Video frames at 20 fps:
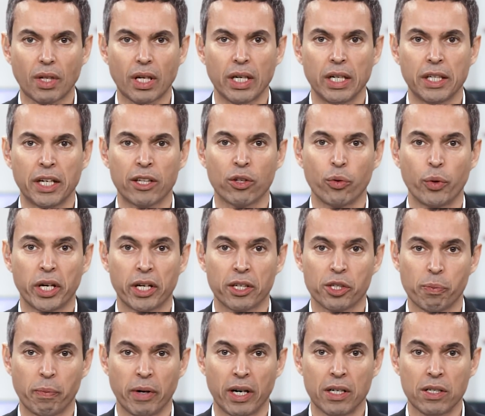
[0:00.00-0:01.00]
Another week
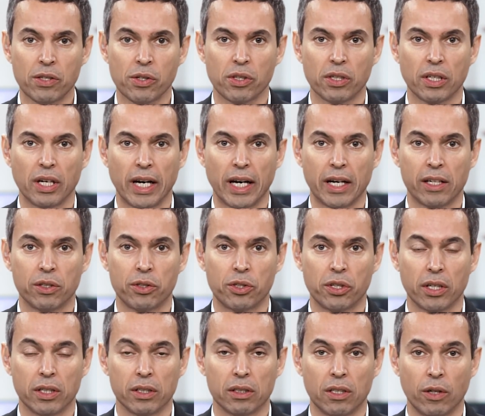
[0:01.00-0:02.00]
has passed and
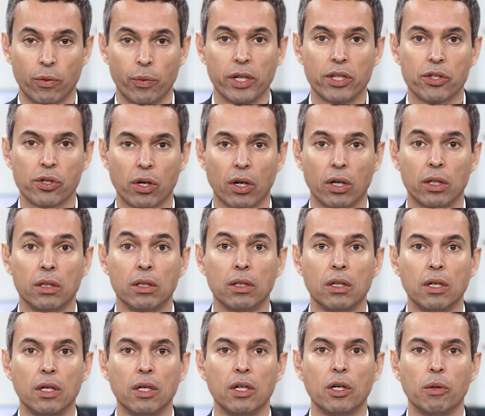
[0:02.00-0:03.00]
the risk-on
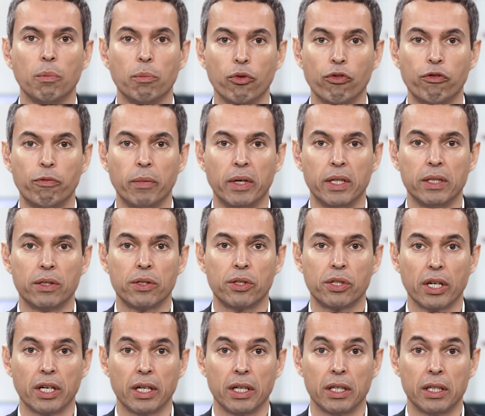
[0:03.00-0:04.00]
movement
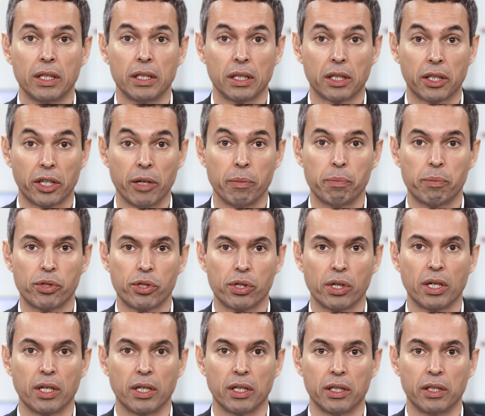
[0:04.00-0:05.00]
keeps
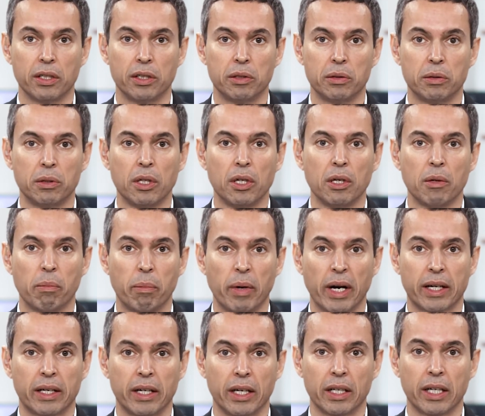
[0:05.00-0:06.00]

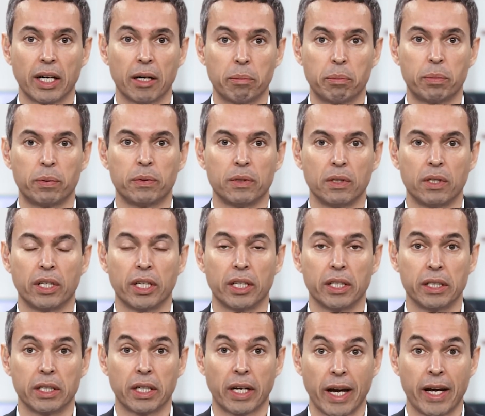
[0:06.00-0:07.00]
backing up
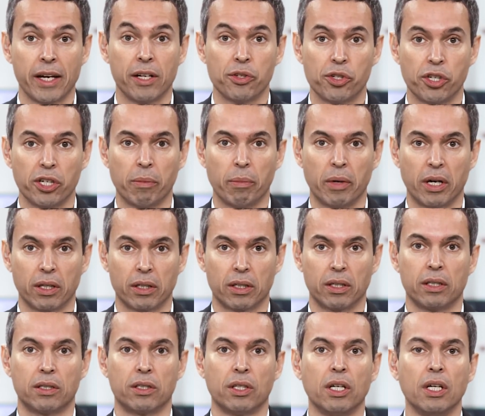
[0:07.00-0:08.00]
the gains in the
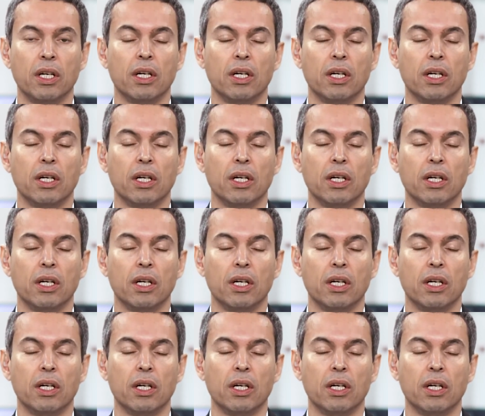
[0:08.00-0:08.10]
market.